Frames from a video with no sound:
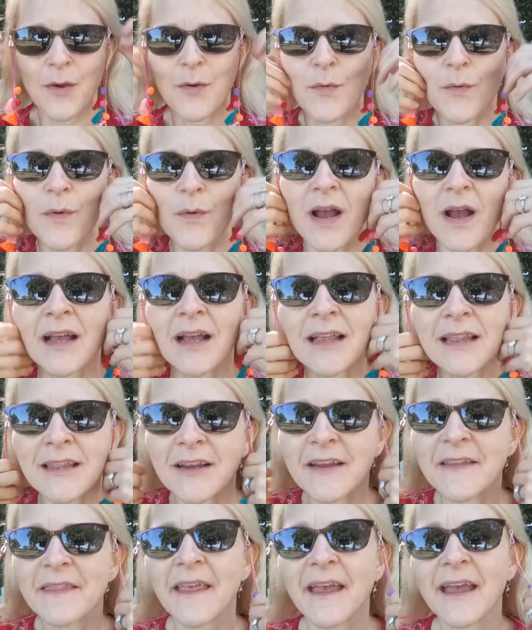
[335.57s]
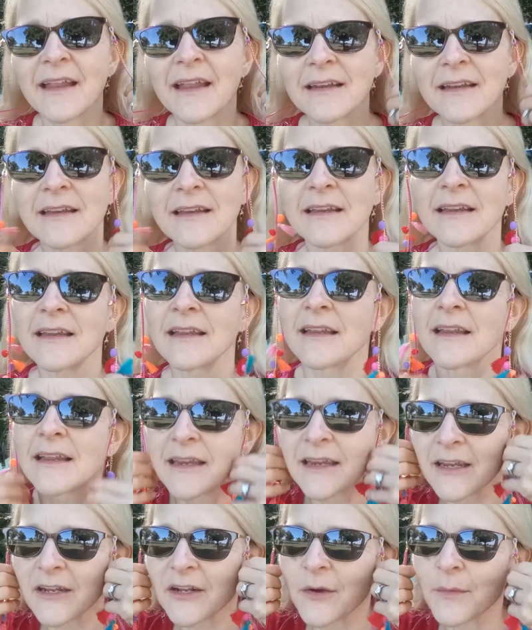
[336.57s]
Ooh, look at that.
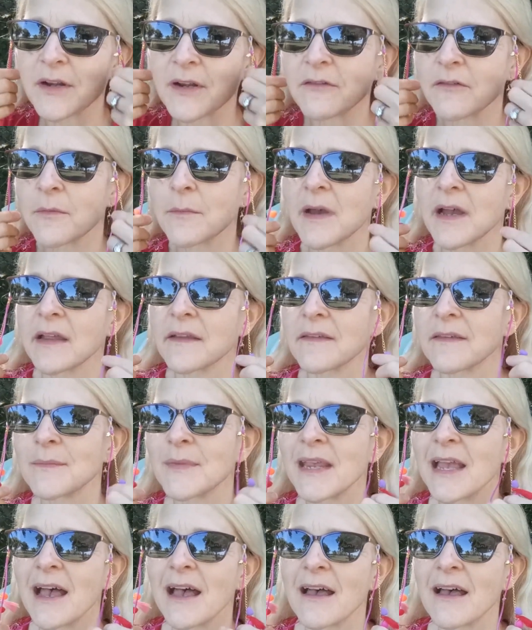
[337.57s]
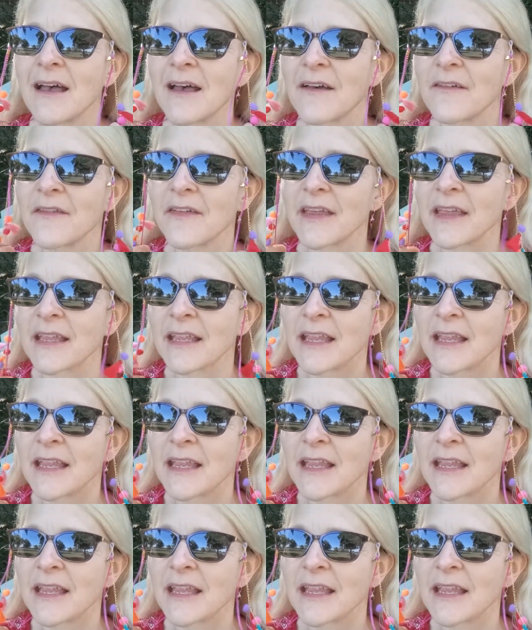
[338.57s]
You know what it reminds me of?